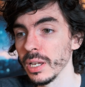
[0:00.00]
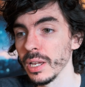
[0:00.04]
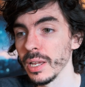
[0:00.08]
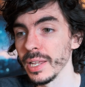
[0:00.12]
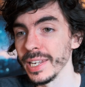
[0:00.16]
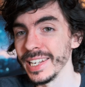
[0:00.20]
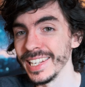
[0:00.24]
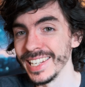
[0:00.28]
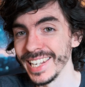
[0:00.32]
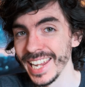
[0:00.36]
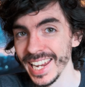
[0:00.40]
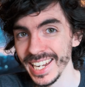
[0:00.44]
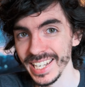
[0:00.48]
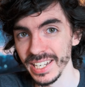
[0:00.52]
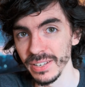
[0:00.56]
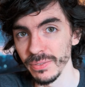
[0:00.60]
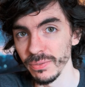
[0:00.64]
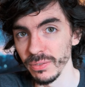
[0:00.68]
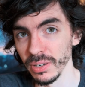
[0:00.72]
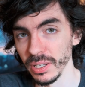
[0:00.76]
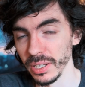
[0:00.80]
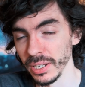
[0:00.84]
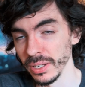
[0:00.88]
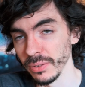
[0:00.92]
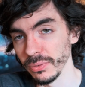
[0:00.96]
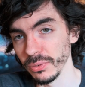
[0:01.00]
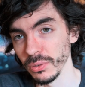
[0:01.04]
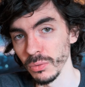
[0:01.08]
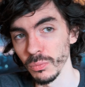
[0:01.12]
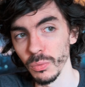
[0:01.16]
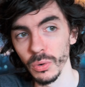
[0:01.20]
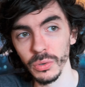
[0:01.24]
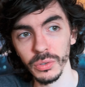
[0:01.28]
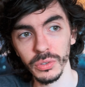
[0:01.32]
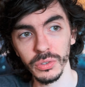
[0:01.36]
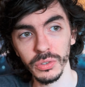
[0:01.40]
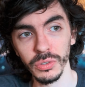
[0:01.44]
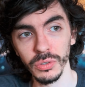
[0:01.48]
natively. If you
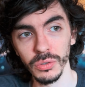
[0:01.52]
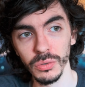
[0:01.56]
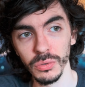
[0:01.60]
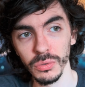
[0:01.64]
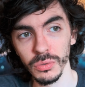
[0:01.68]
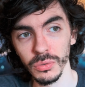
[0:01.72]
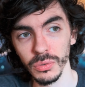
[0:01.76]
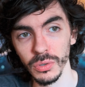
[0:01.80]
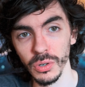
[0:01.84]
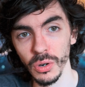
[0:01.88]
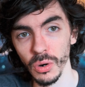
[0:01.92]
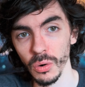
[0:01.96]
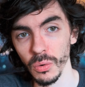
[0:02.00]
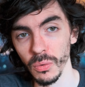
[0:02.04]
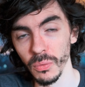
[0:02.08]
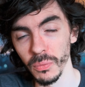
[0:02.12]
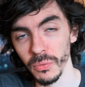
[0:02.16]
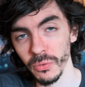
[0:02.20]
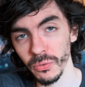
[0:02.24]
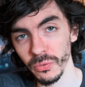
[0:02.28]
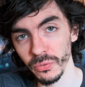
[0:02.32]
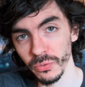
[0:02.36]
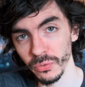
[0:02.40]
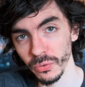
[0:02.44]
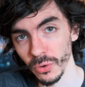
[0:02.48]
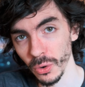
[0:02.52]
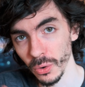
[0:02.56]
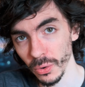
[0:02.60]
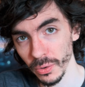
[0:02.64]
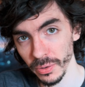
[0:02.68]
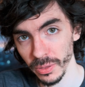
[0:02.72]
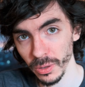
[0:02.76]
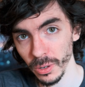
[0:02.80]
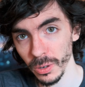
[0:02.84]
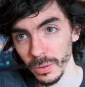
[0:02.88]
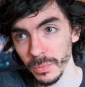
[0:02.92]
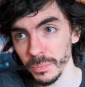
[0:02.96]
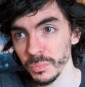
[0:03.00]
want to go
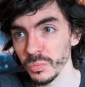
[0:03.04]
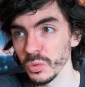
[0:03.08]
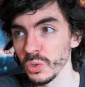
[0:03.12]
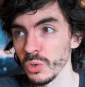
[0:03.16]
further,